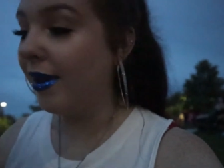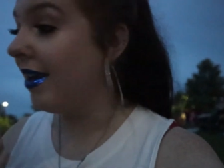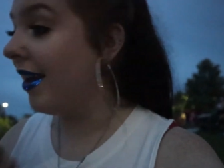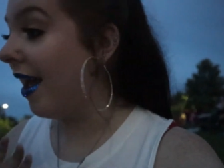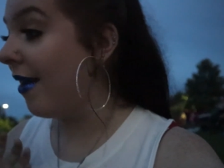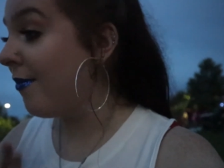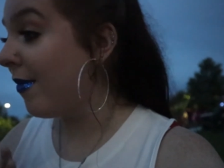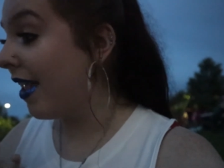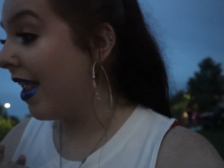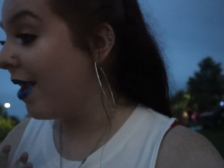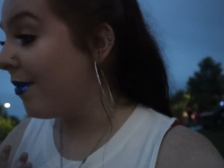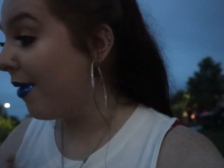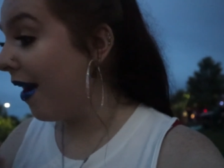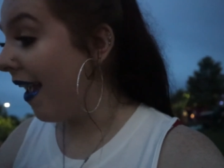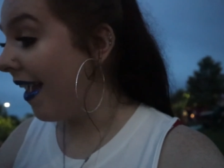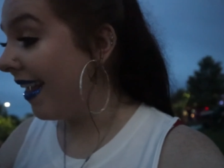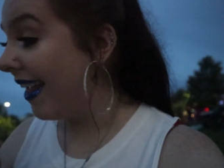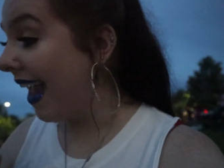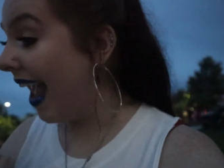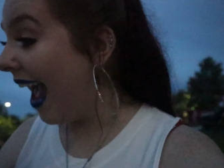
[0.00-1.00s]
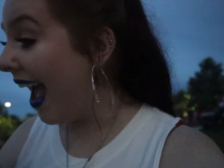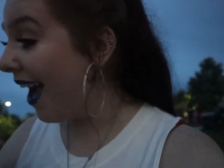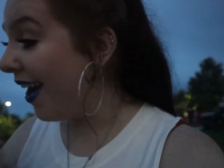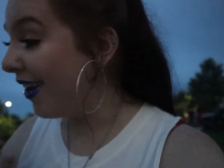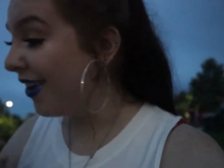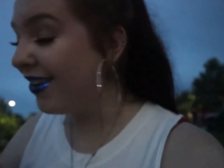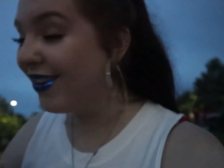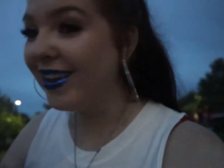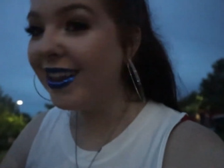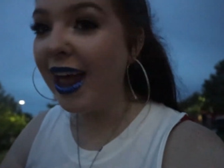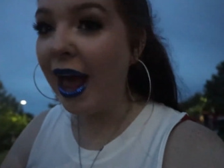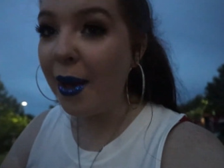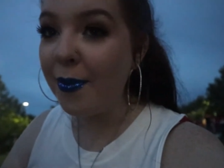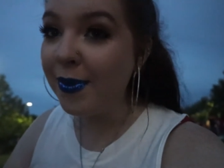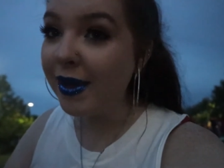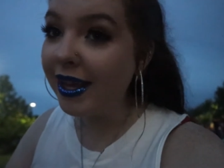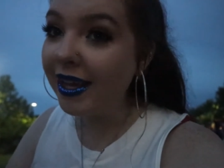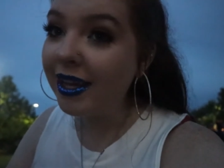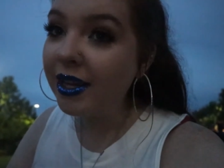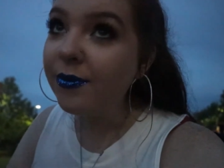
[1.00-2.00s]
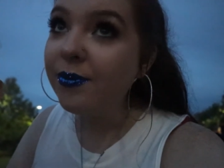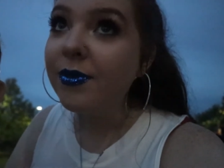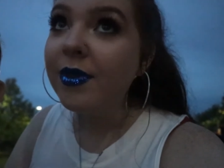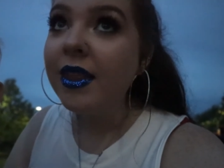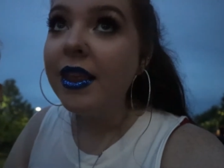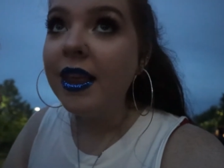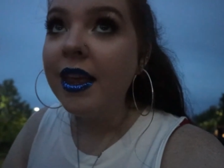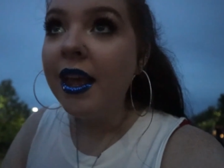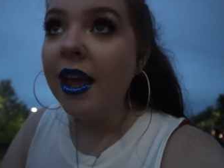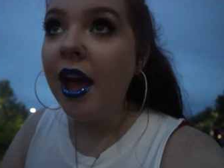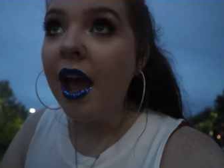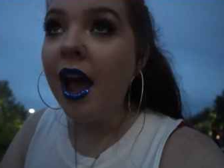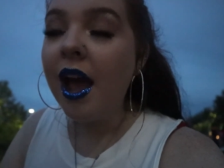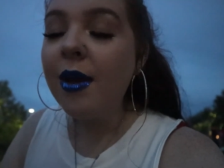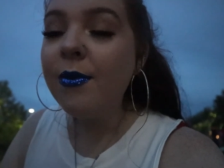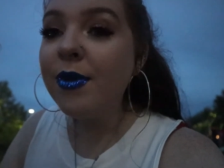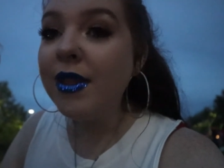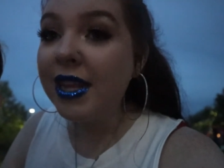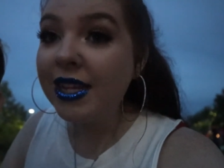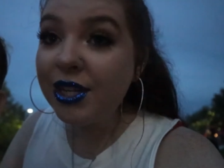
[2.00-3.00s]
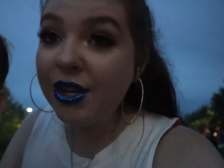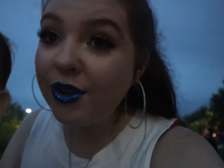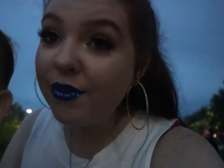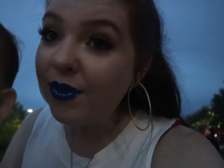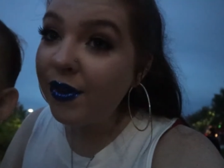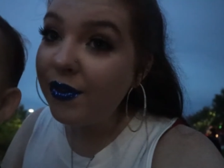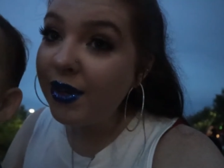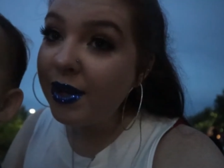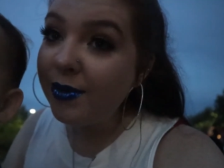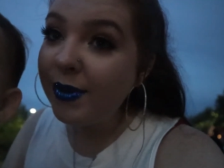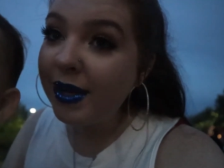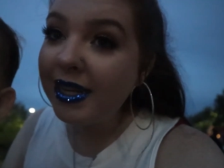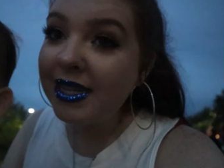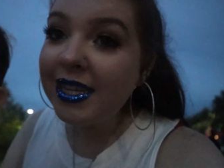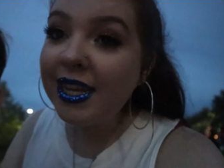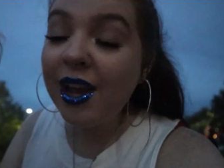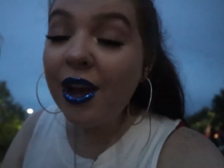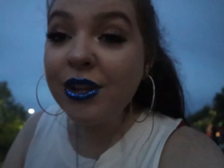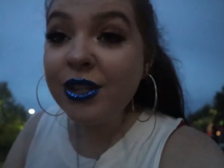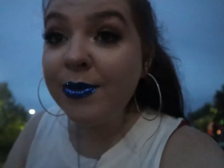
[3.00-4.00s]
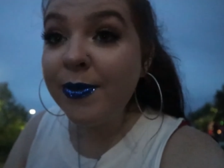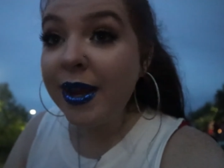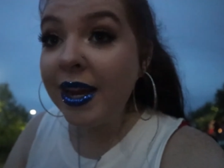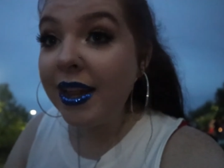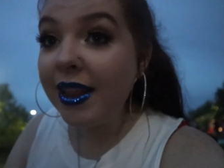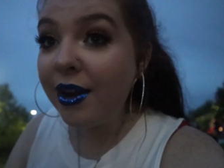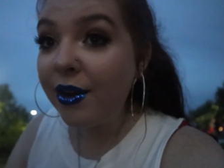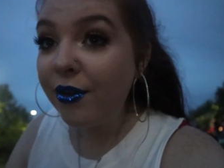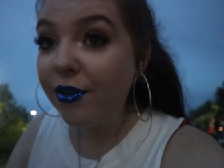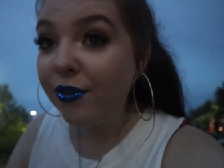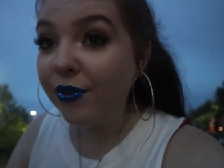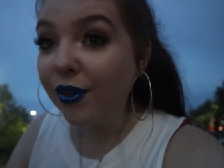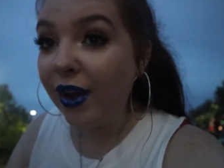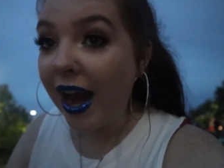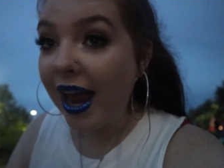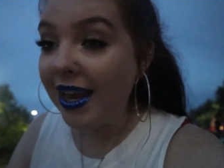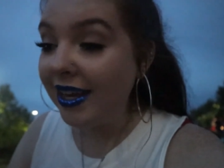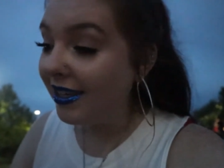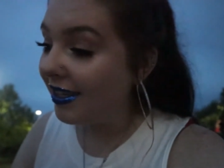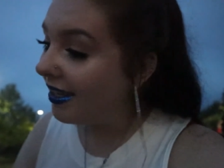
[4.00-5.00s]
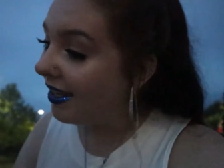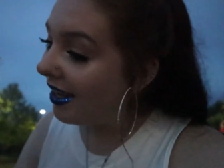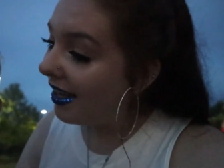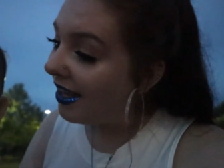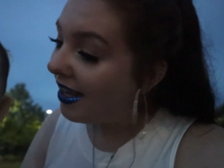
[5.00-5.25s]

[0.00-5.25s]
I didn't have my camera. Yeah, are you clapping? But they started in 15 minutes. He also made a little friend.